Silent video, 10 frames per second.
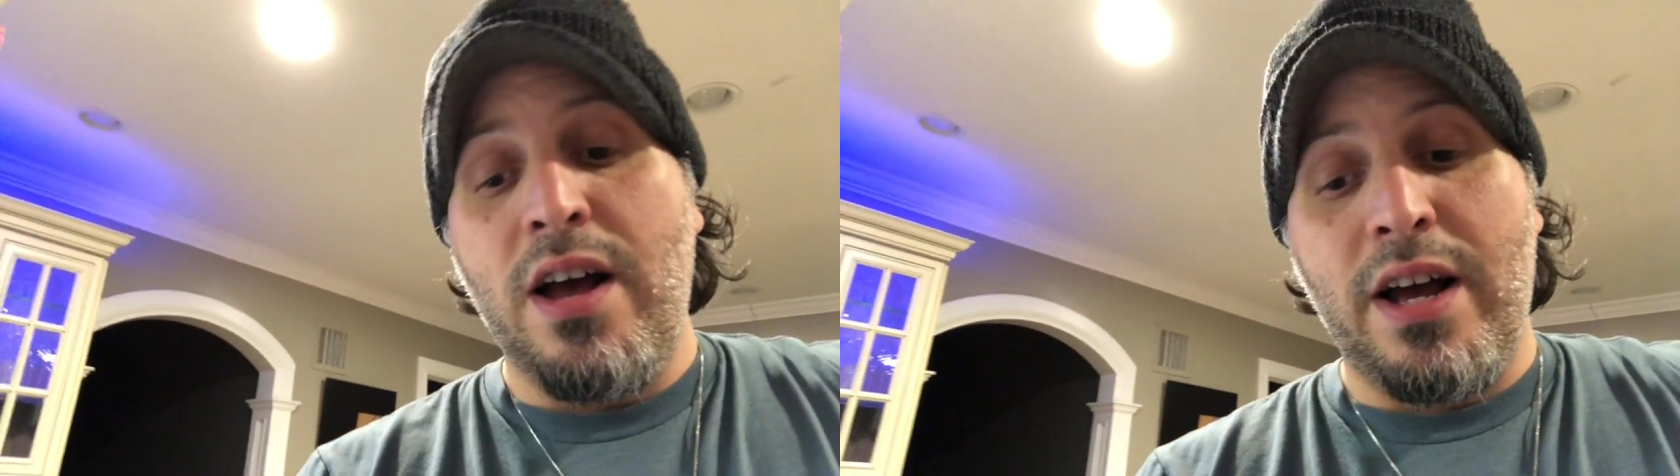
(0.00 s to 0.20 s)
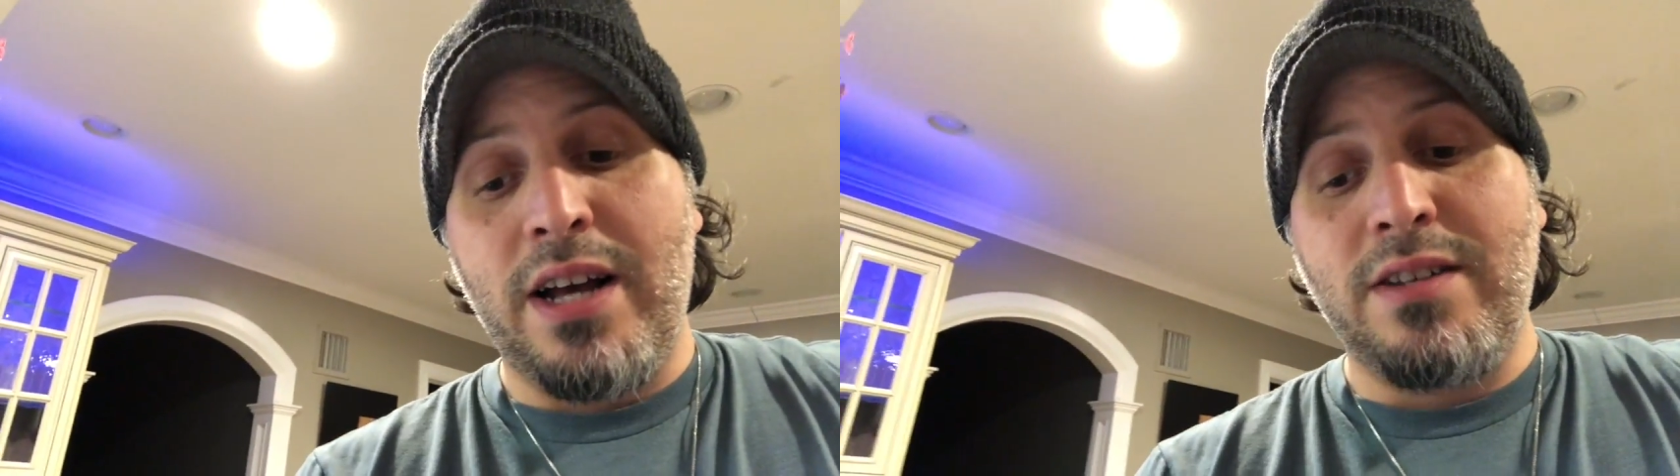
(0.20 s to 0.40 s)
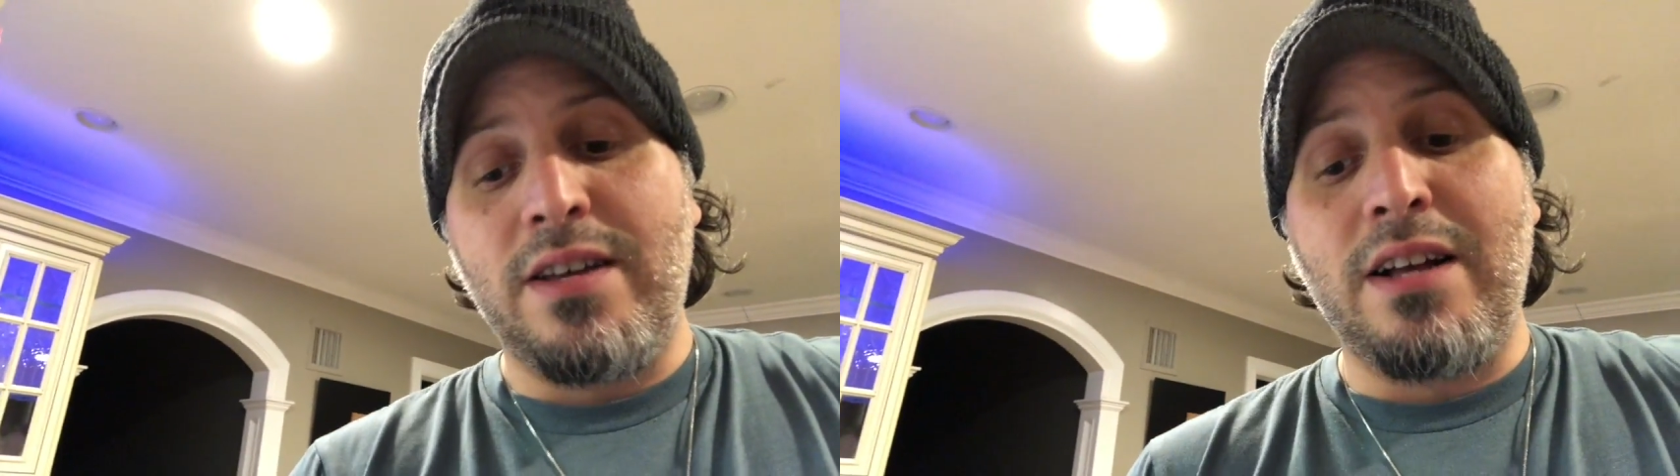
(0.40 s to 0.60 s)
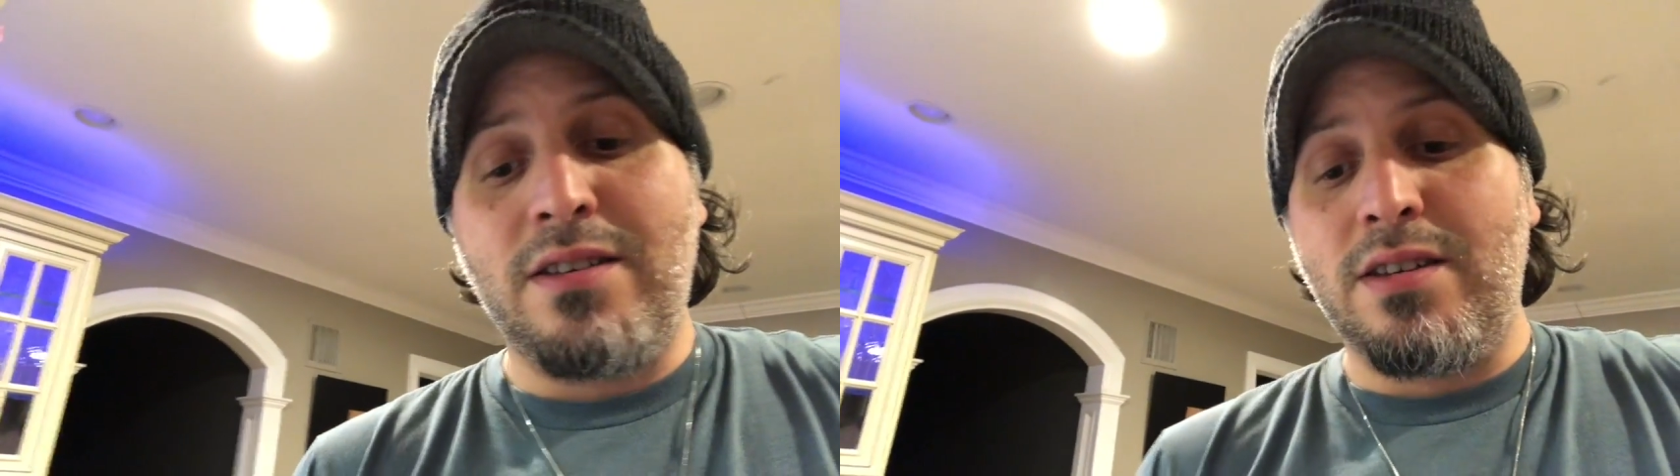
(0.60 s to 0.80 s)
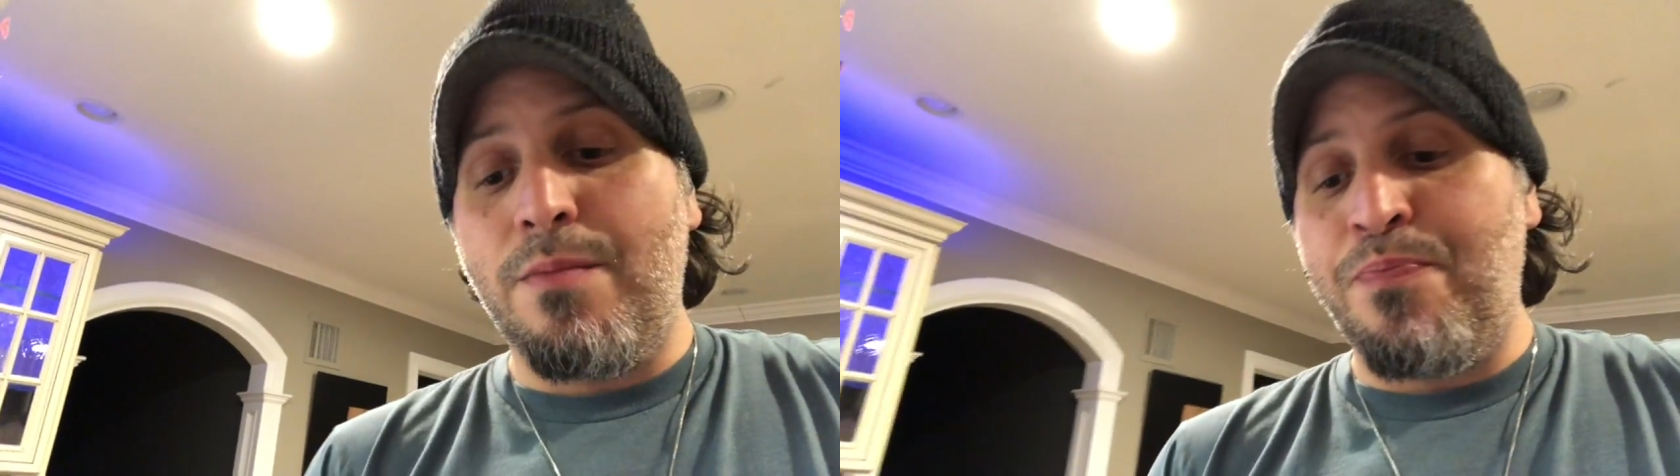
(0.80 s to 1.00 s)
I guess
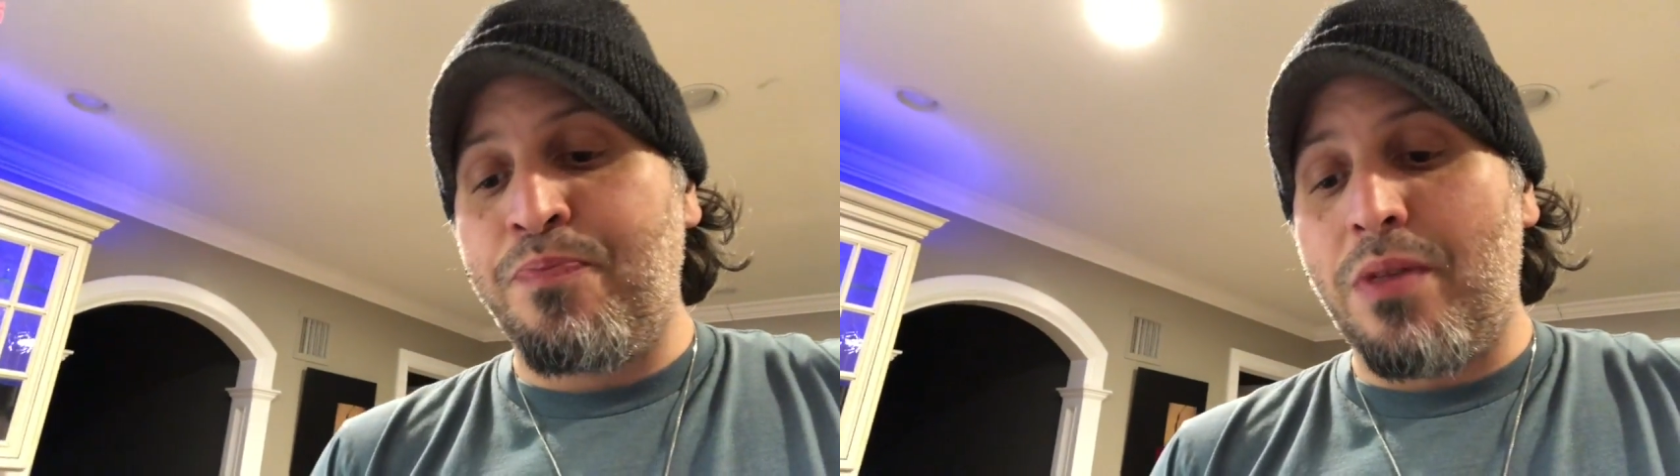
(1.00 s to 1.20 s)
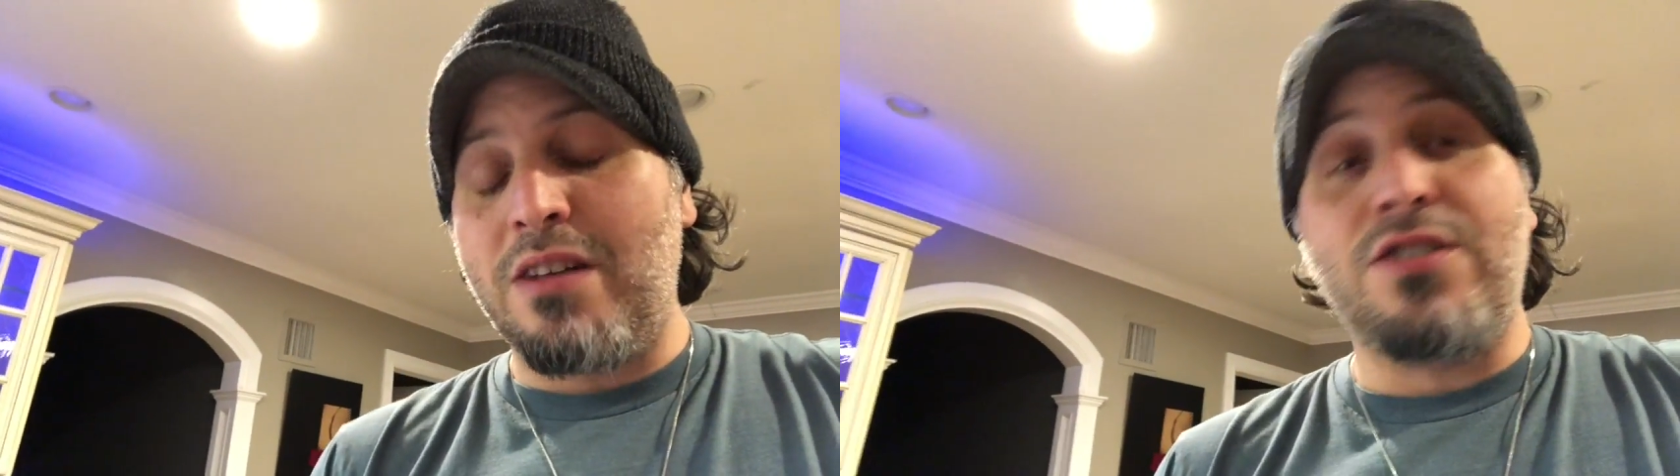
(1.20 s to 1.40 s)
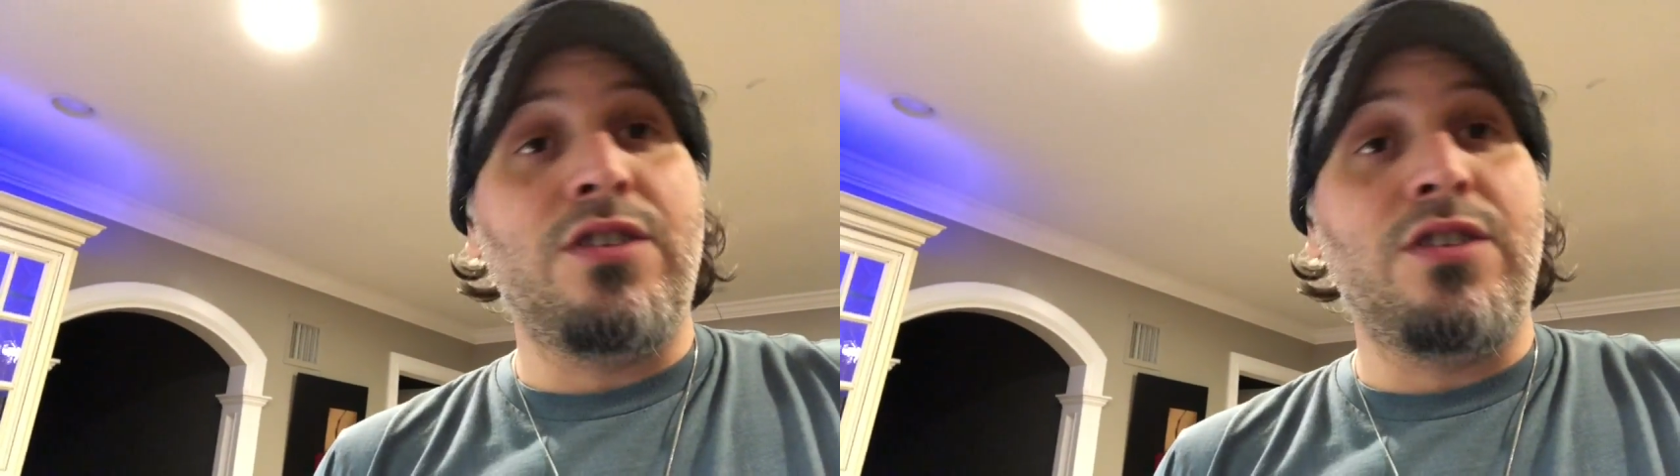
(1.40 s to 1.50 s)
that's a